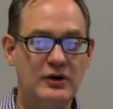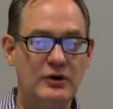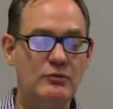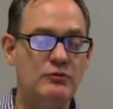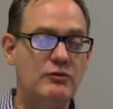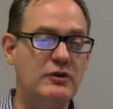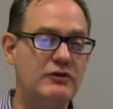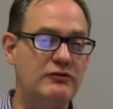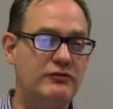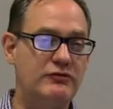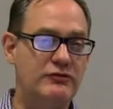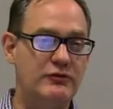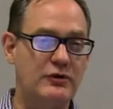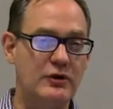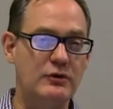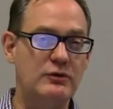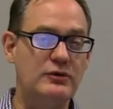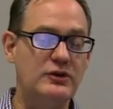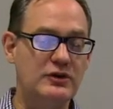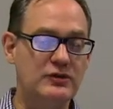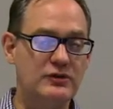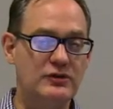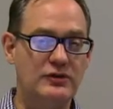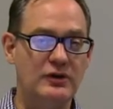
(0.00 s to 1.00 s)
We
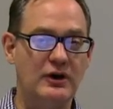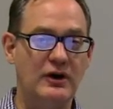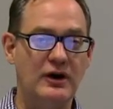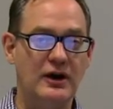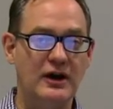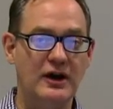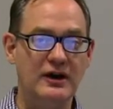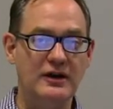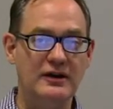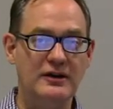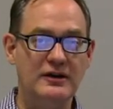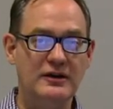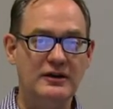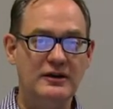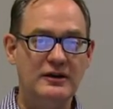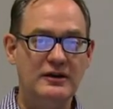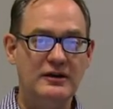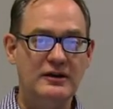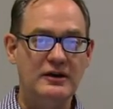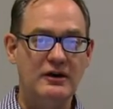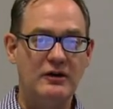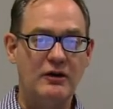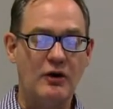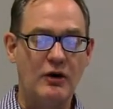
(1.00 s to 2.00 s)
focused on
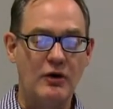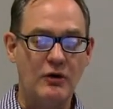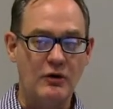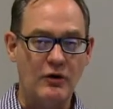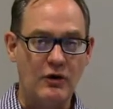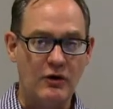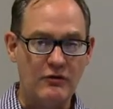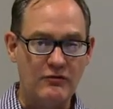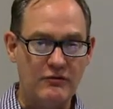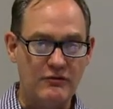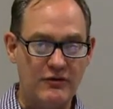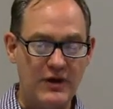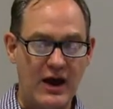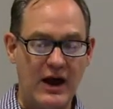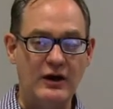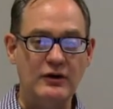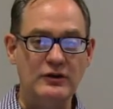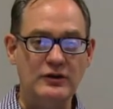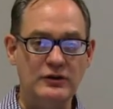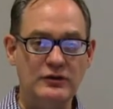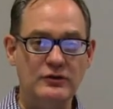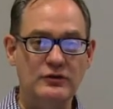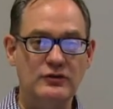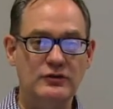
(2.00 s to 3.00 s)
our
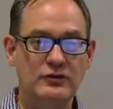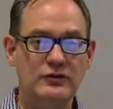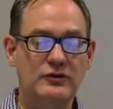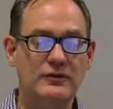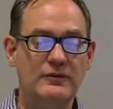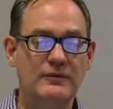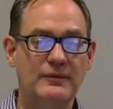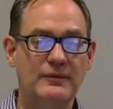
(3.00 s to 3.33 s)
values.